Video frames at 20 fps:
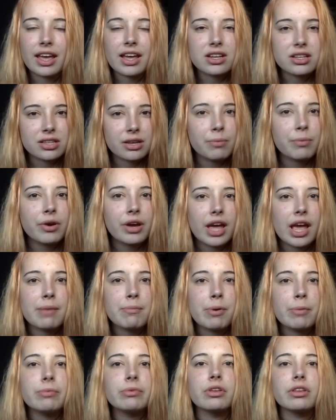and someone
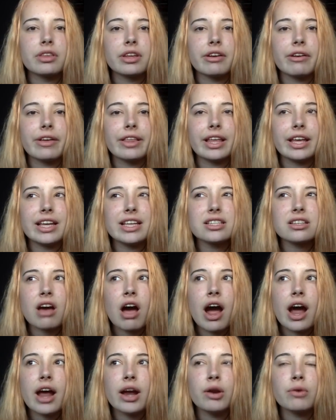came up with a theory that he's
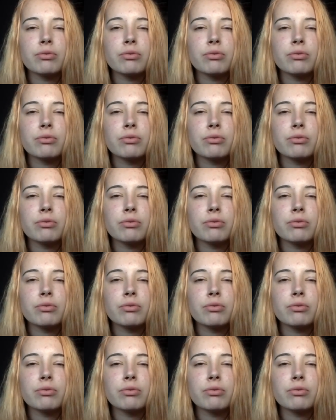kind